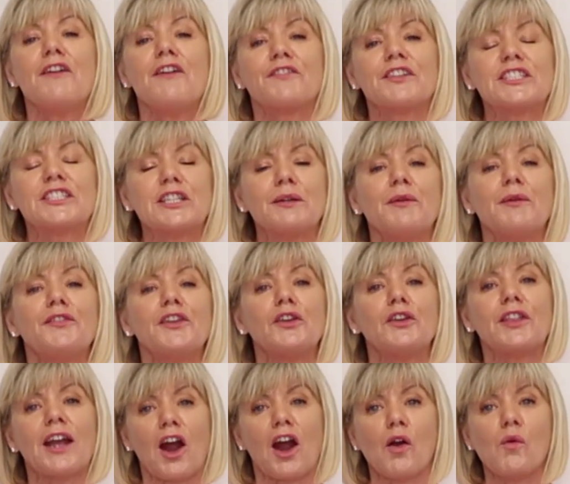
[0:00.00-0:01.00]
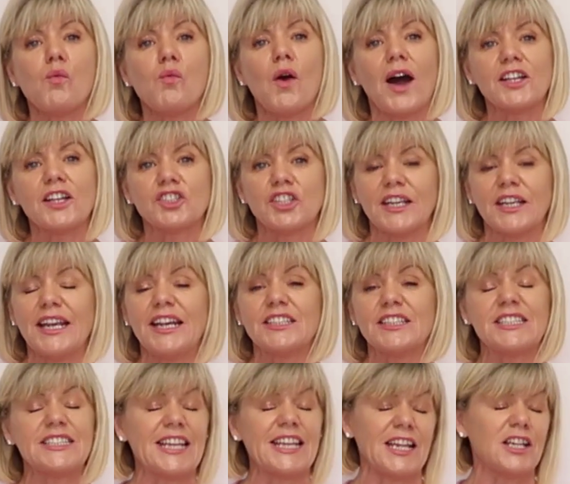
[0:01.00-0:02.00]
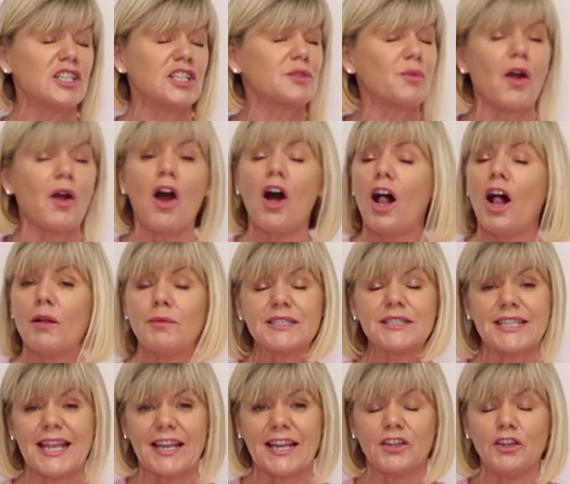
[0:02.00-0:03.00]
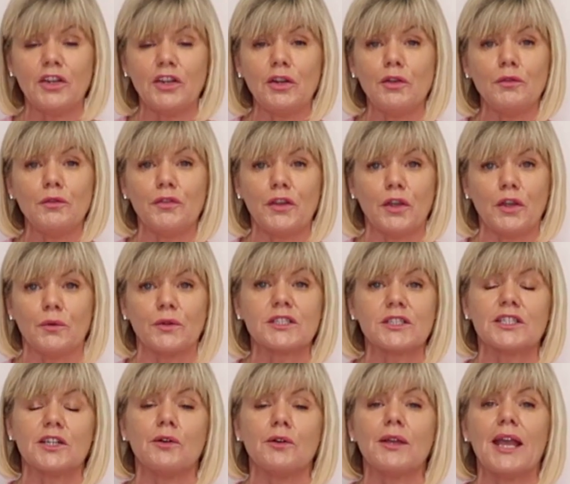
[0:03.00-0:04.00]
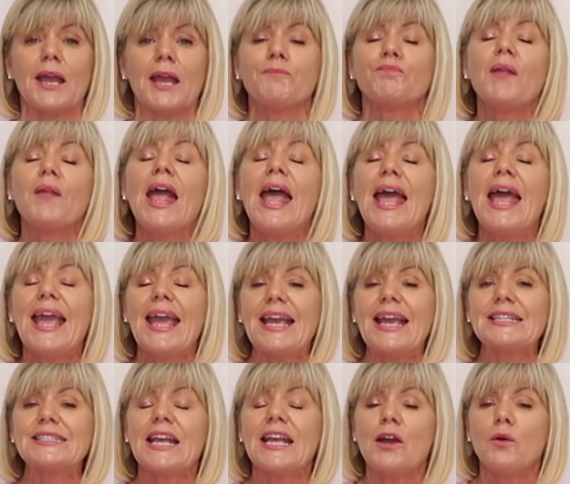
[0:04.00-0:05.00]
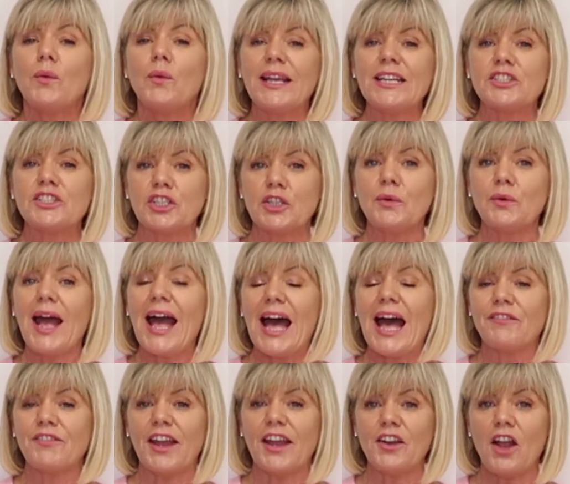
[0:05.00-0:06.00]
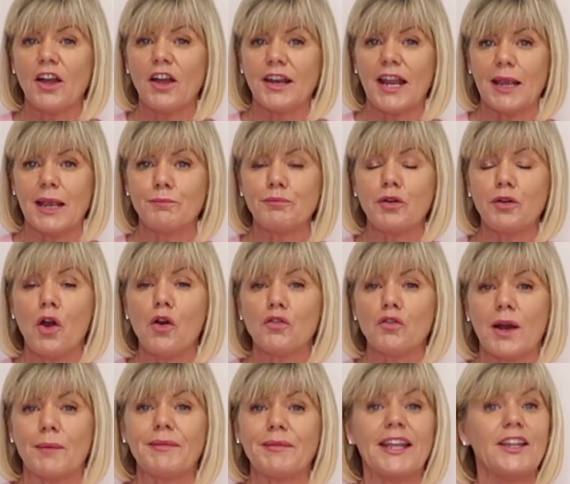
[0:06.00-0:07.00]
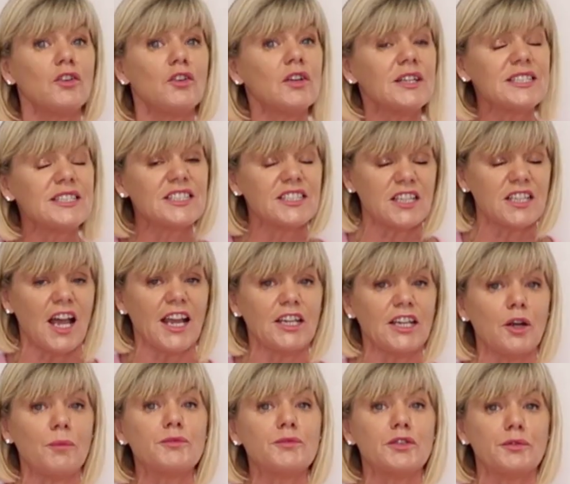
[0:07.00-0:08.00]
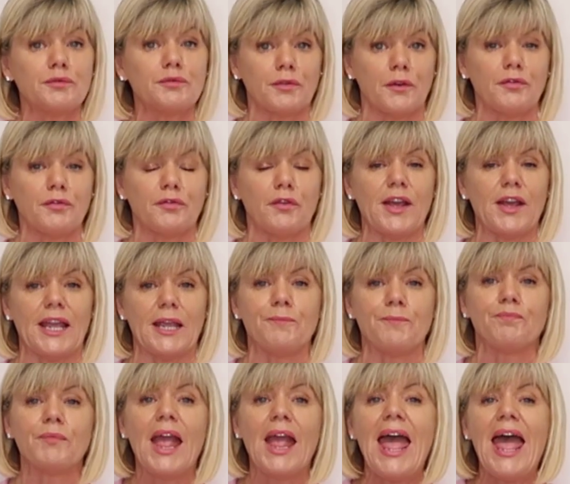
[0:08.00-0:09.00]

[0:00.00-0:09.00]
For some of you that are watching here today, because we're always getting new viewers, okay, is we do have an online program that you can sign up to for free.